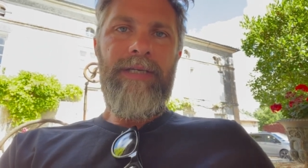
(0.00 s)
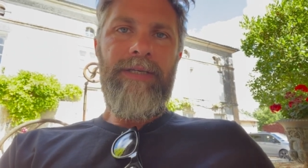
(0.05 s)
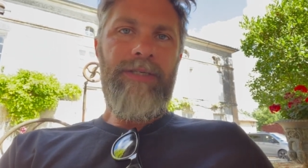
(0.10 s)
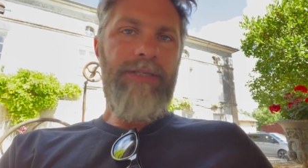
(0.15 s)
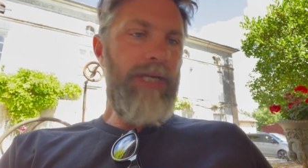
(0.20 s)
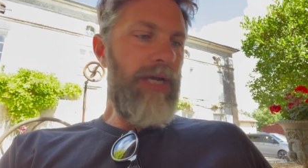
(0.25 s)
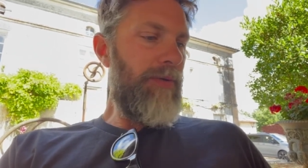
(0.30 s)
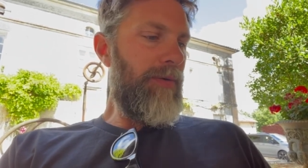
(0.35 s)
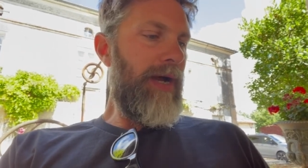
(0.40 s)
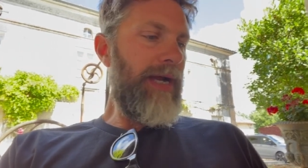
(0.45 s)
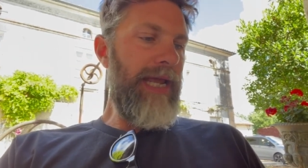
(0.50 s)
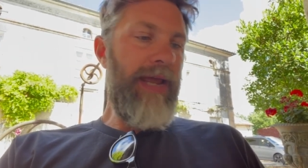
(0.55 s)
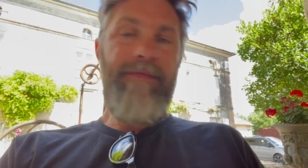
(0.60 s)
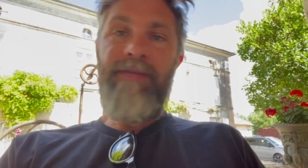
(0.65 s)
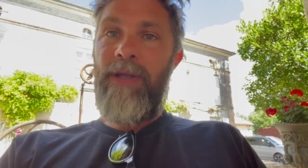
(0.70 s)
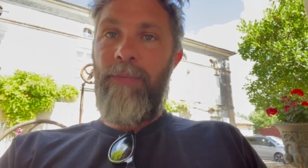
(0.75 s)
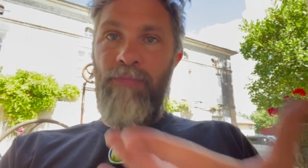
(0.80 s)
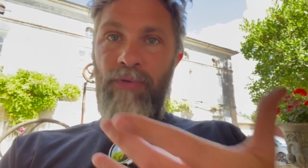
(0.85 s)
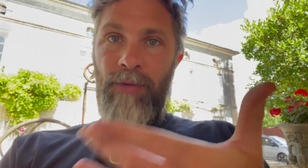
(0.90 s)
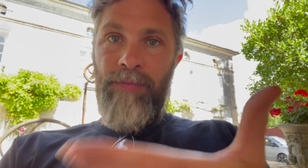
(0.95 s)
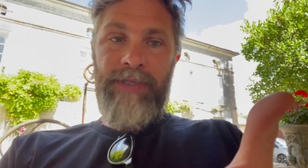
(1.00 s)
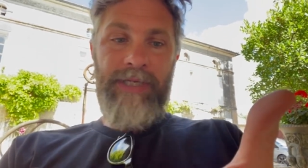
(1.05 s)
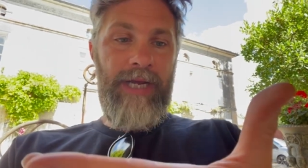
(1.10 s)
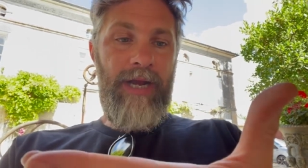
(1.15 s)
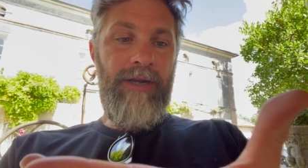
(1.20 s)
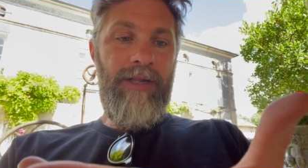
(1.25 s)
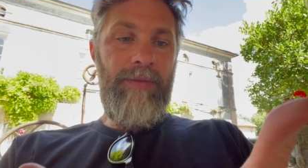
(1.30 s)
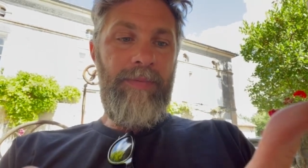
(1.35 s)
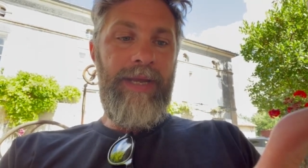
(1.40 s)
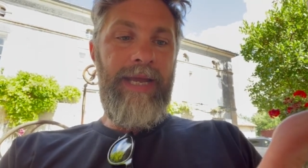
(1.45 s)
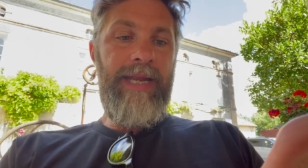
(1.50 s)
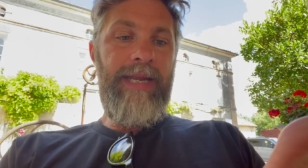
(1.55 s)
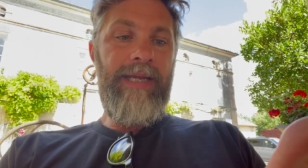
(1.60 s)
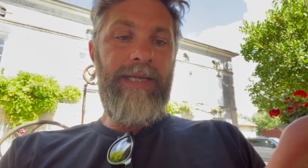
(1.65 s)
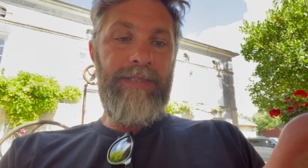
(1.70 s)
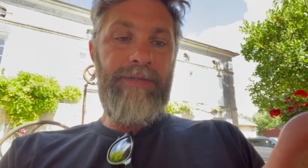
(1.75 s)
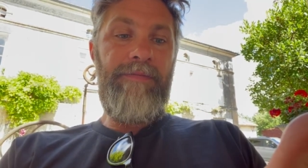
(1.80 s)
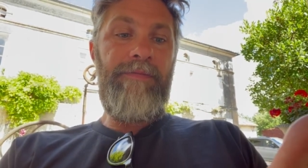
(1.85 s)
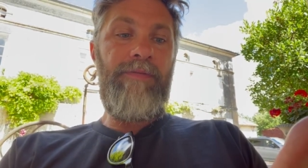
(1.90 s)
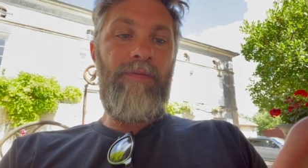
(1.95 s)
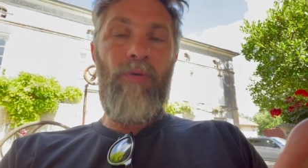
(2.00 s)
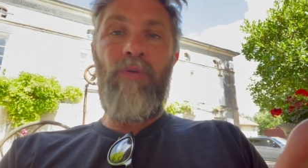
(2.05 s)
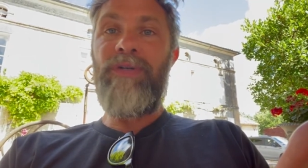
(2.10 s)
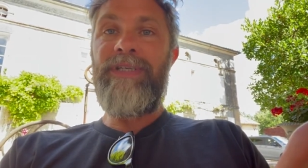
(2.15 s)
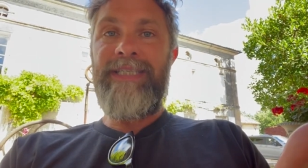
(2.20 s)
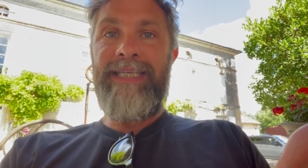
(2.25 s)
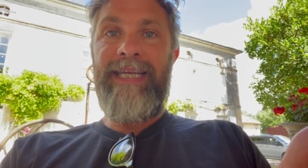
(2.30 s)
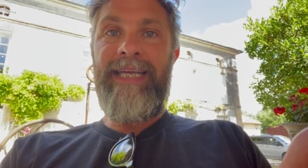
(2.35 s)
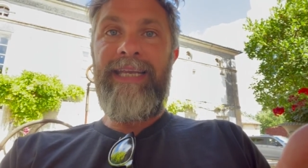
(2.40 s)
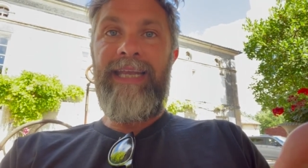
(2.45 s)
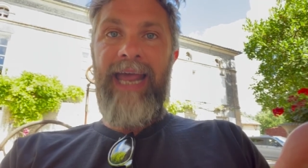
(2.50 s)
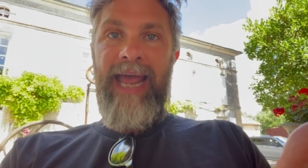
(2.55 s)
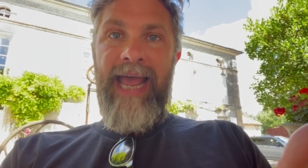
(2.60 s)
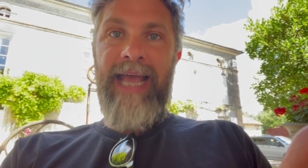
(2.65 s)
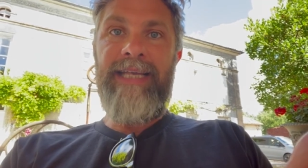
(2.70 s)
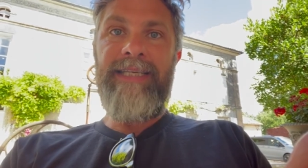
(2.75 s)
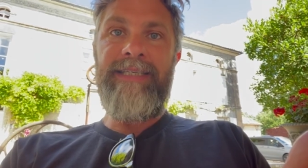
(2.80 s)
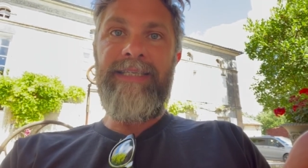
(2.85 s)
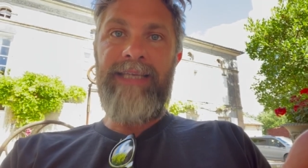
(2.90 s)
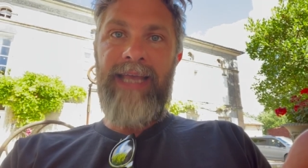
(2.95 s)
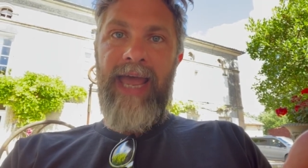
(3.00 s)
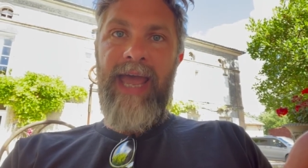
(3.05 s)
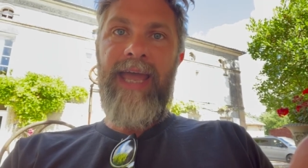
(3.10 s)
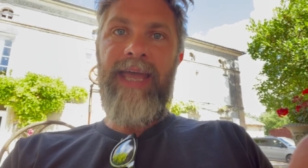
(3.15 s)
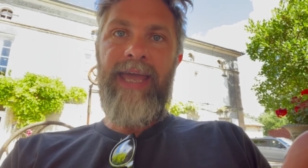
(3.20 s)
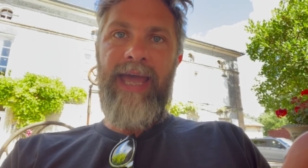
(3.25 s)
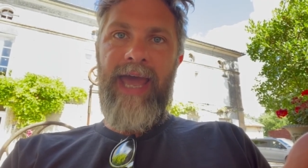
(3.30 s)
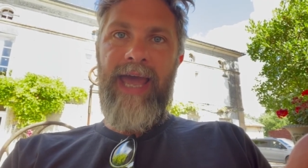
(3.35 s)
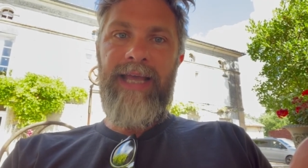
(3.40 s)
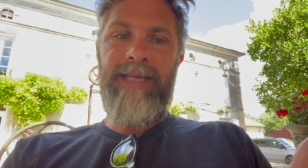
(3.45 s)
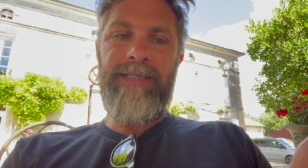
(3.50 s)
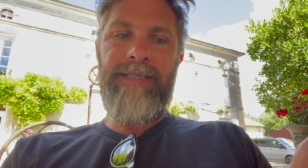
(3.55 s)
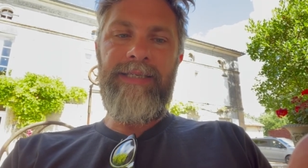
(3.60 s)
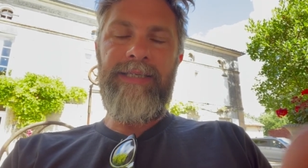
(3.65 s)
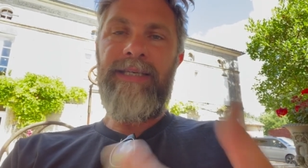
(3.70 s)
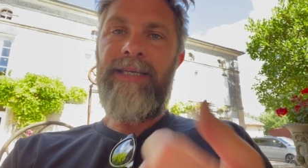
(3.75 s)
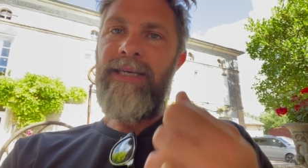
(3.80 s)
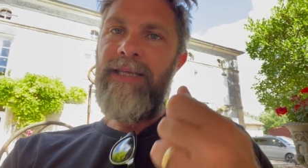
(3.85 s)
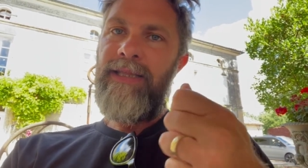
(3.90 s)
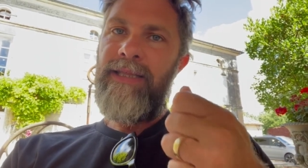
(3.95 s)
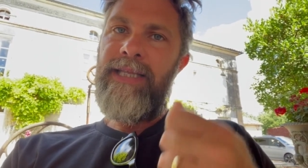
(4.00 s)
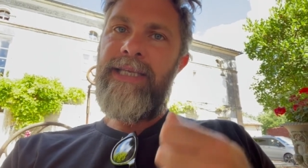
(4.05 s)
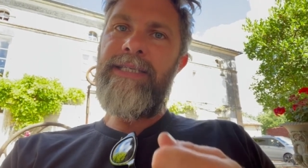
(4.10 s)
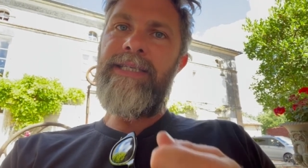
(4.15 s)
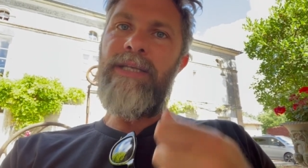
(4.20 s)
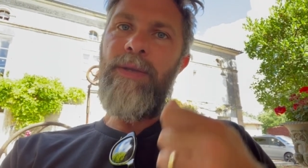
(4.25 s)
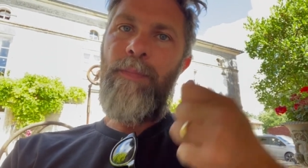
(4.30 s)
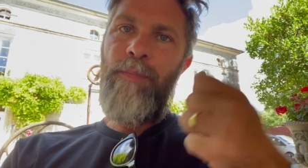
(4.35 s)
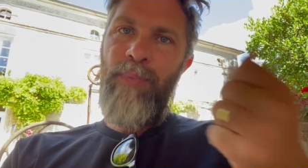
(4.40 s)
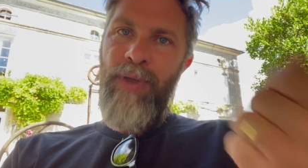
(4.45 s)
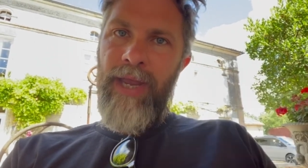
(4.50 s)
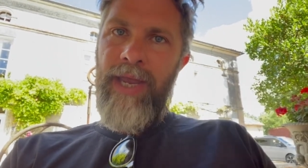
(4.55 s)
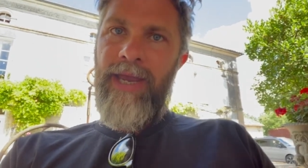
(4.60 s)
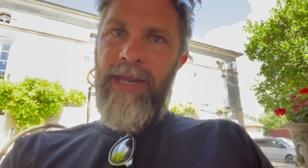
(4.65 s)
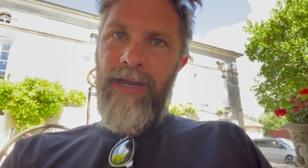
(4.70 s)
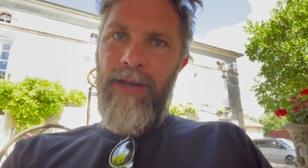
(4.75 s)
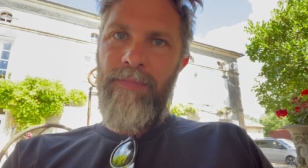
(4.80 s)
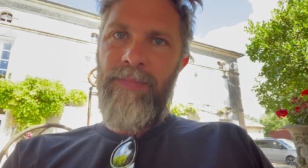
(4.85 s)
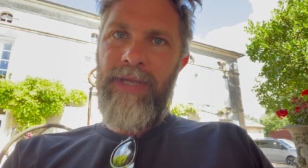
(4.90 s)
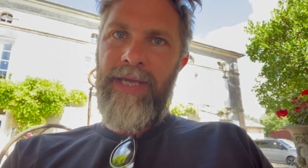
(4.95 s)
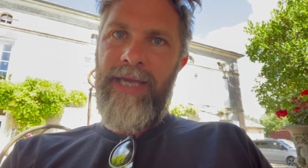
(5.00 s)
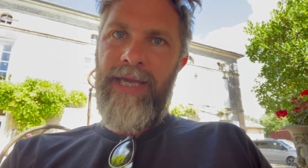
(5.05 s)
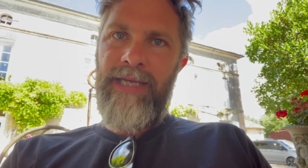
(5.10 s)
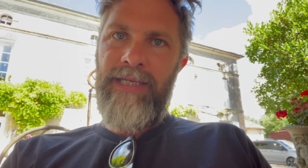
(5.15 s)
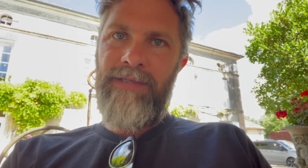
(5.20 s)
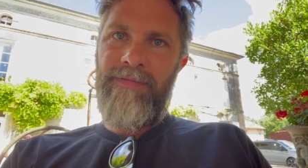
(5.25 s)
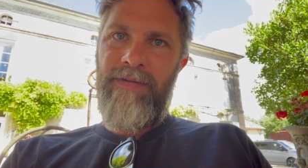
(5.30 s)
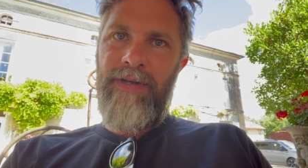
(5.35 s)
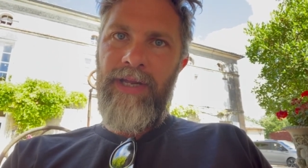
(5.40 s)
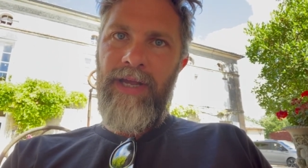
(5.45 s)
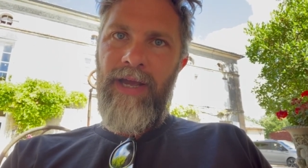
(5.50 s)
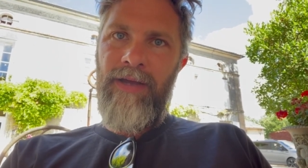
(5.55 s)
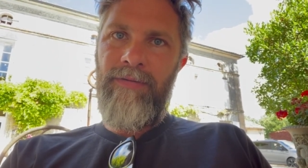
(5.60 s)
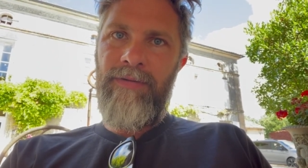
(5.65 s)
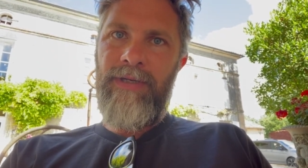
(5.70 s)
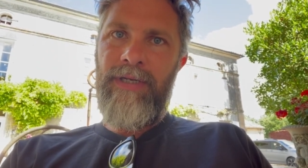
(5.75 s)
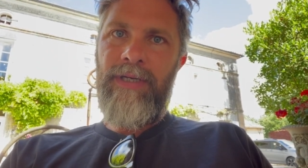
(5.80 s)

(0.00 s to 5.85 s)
So I gave you that property code at the beginning. It's 14SaS. This is a picking up the keys video.